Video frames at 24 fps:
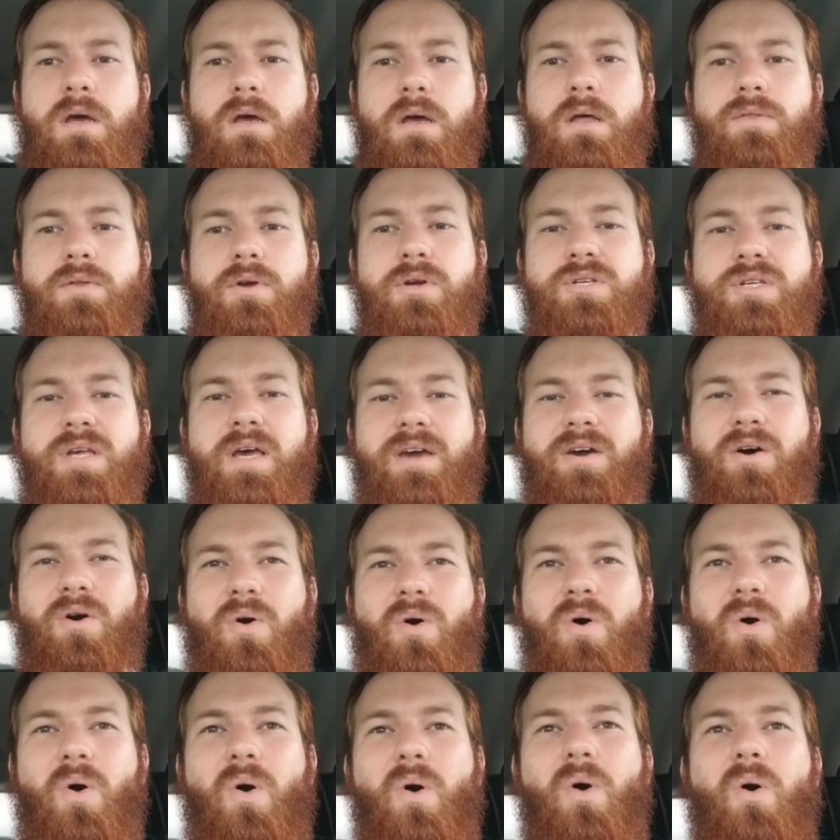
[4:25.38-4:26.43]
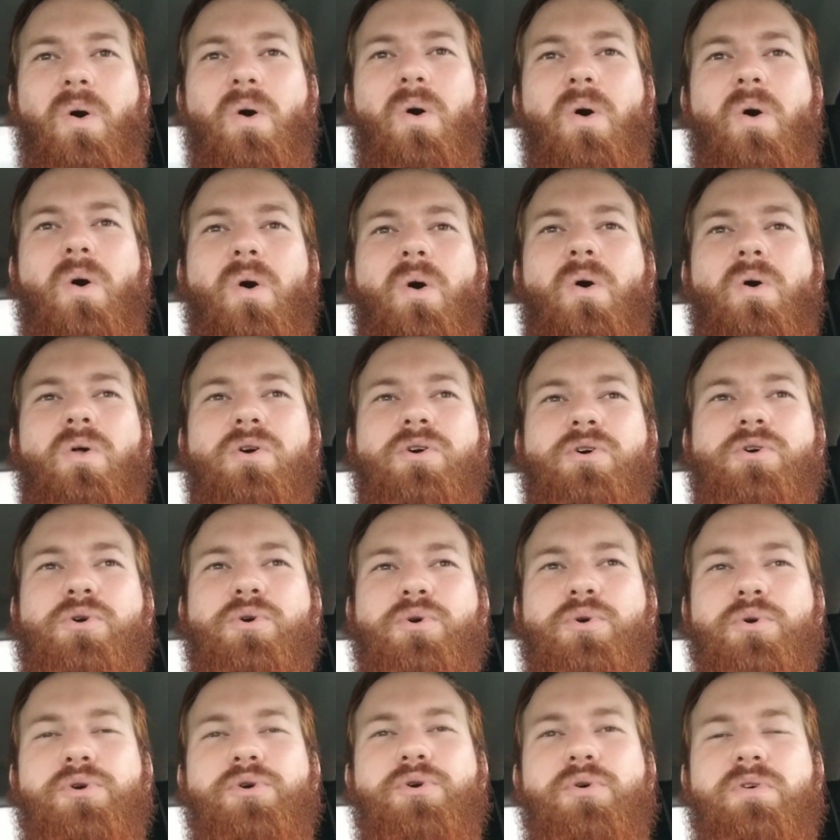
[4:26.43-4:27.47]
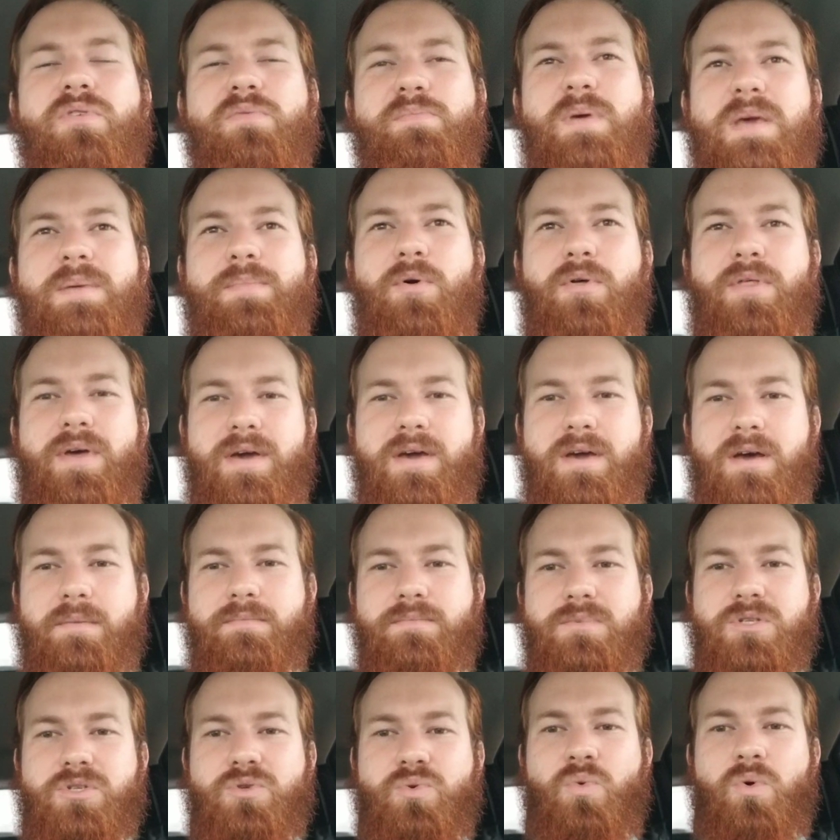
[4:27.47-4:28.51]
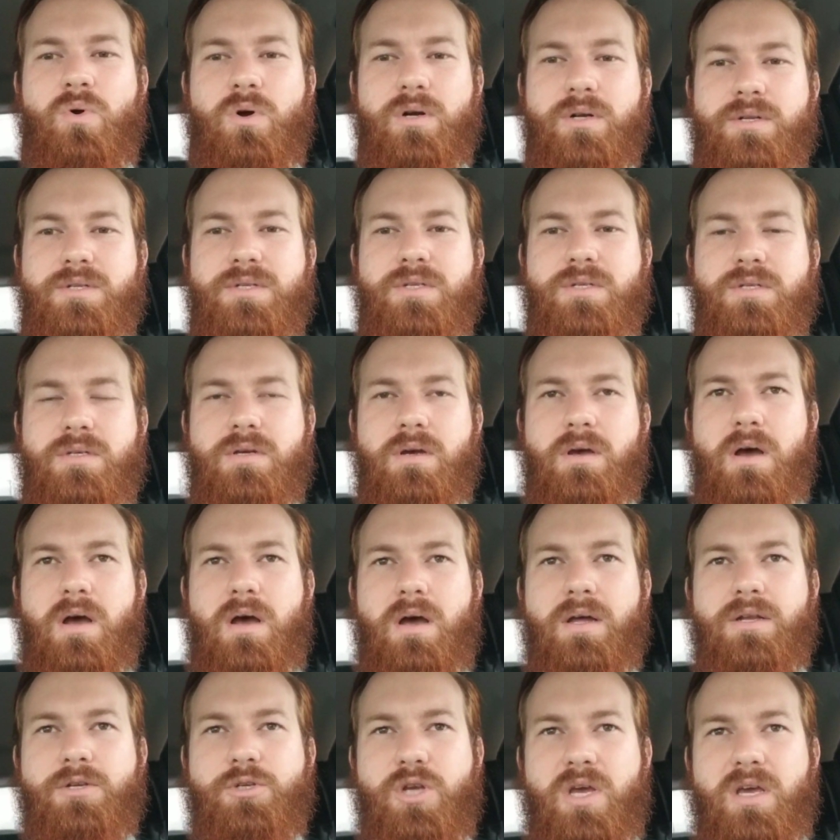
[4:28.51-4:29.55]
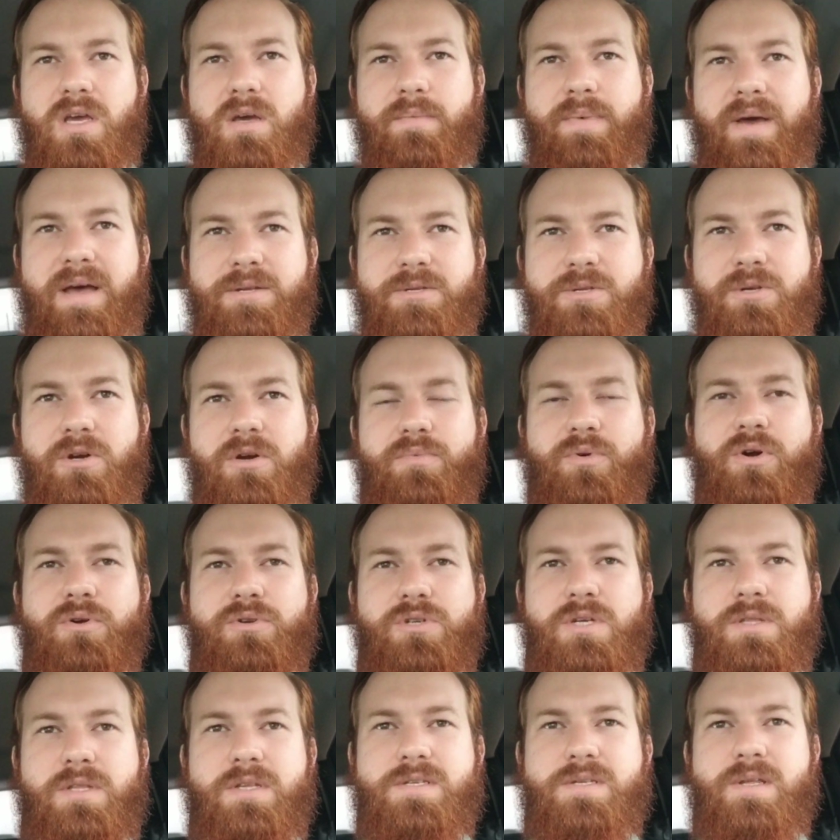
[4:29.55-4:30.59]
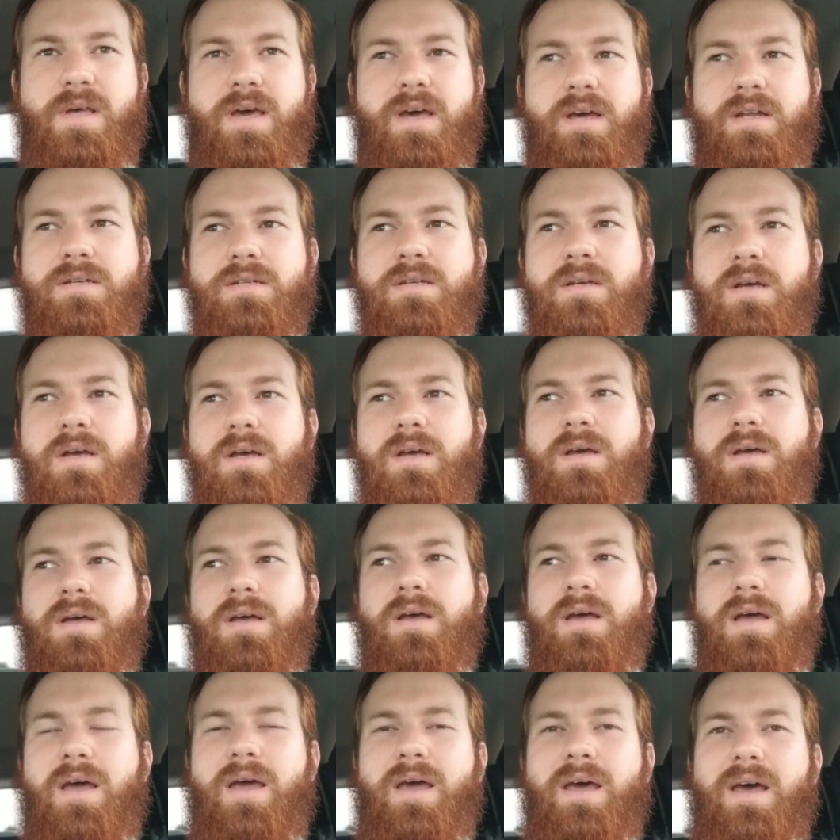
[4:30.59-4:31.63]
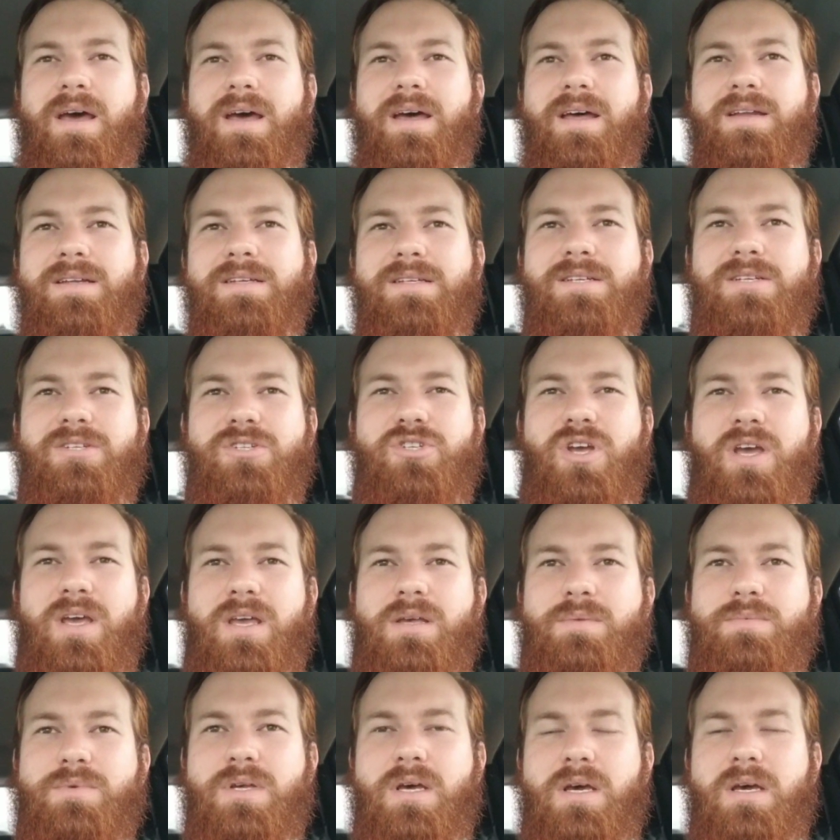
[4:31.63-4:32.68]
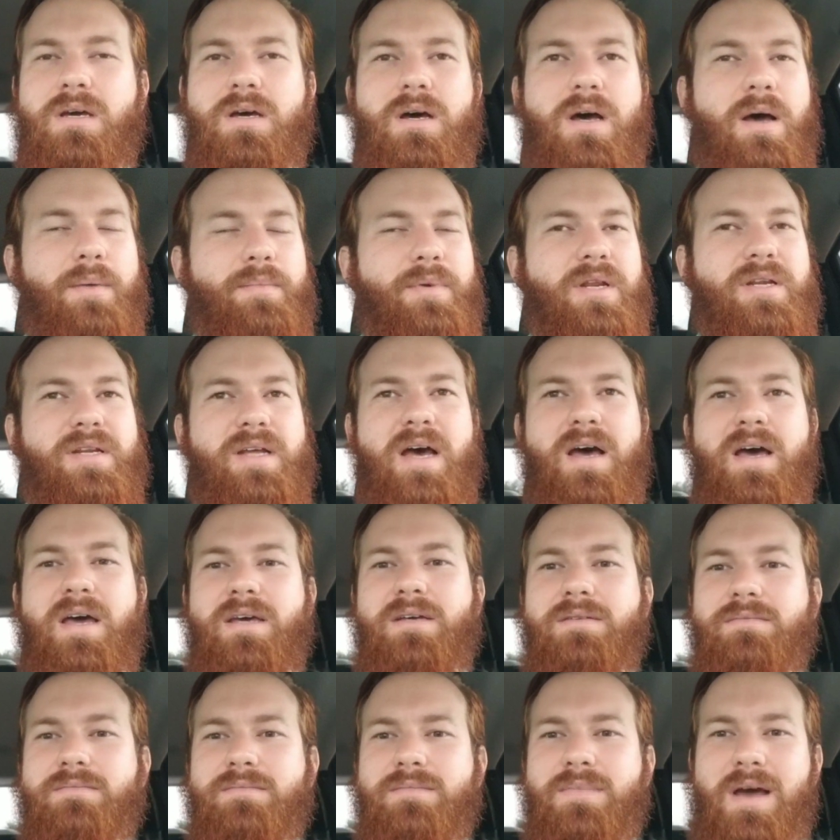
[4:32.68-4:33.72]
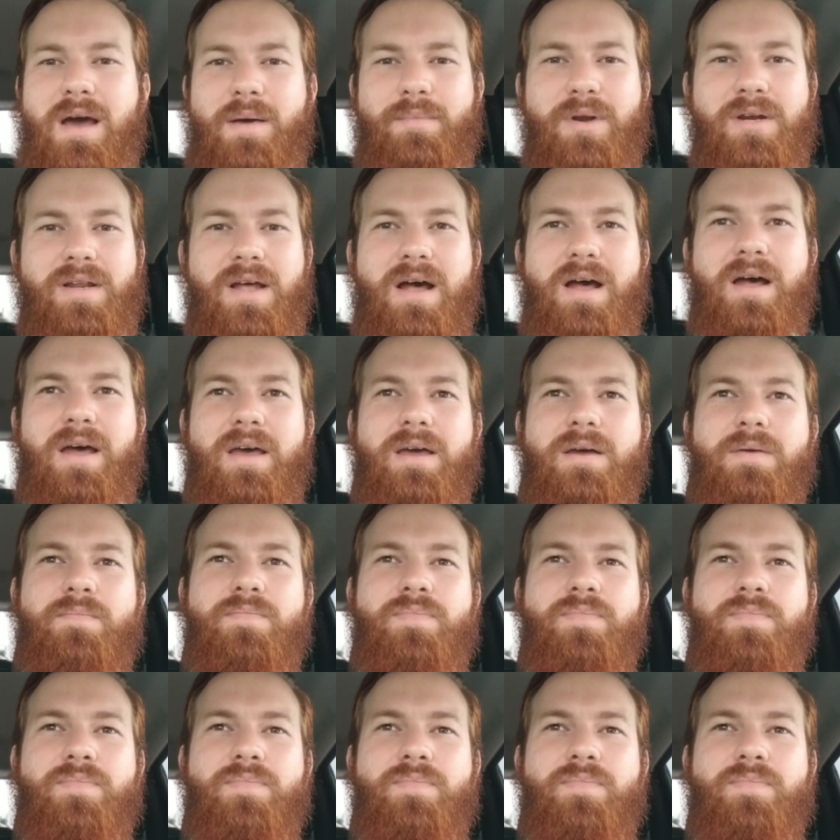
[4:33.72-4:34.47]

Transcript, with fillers: there's like a whole crew of people that comes towards uh, Jacob as they're approaching this land, and Jacob's like, oh, I'm gonna die, I'm gonna die,